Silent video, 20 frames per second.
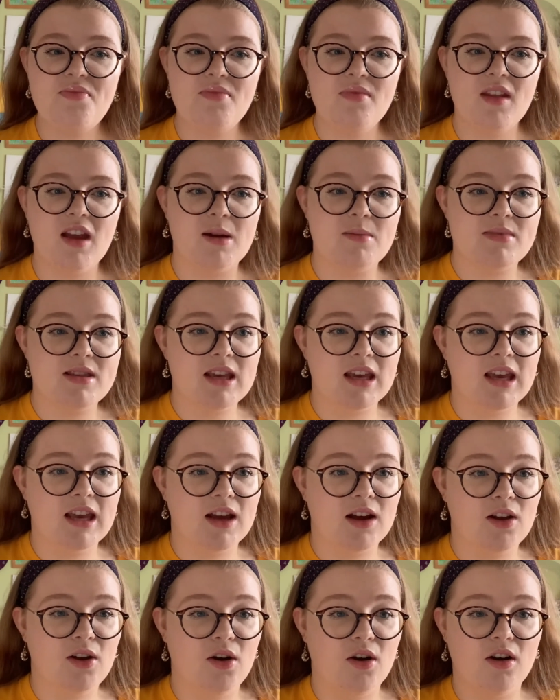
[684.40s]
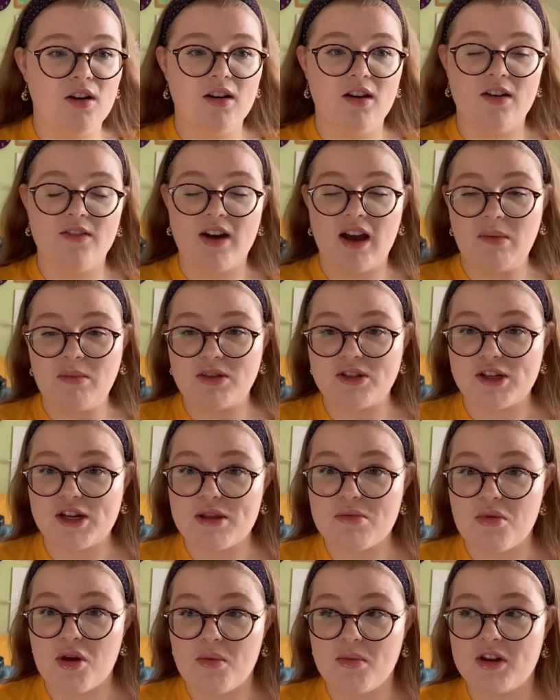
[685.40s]
I'm singing a lot of Hamilton at
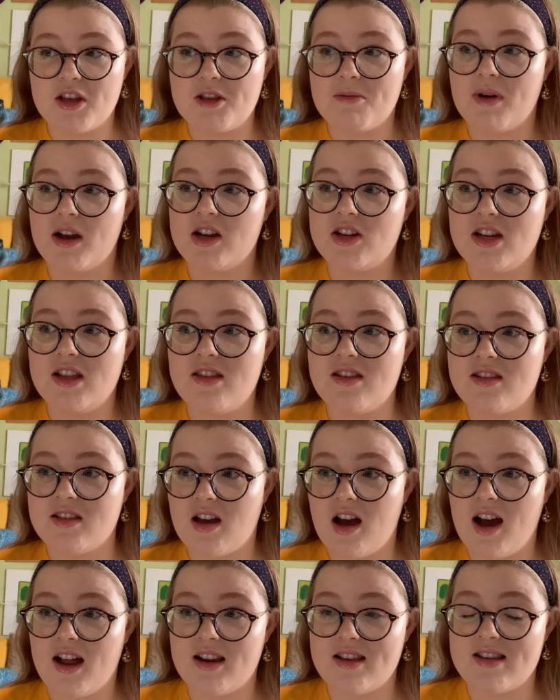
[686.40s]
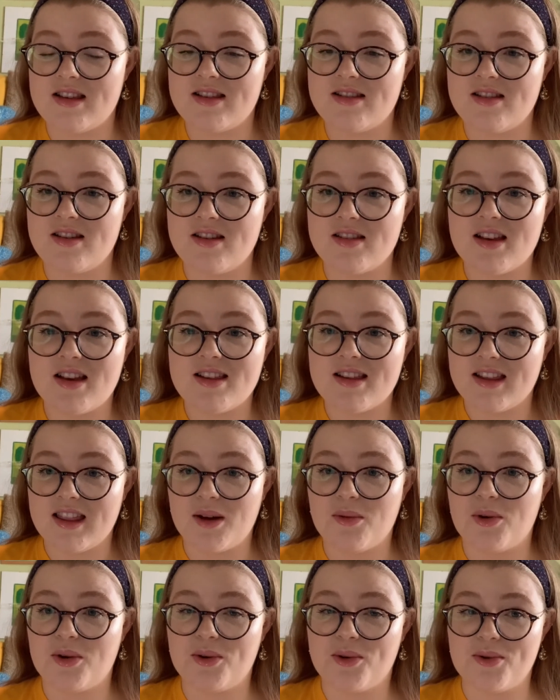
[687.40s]
the moment, especially the Schuyler Sisters. I sing that
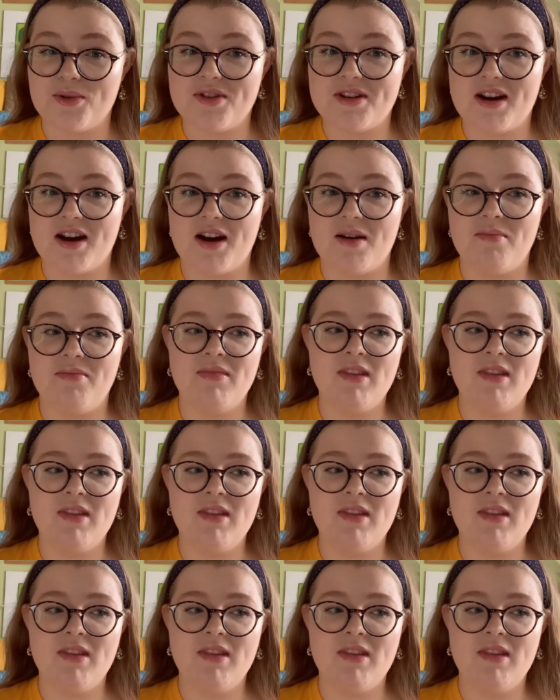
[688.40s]
one all the time.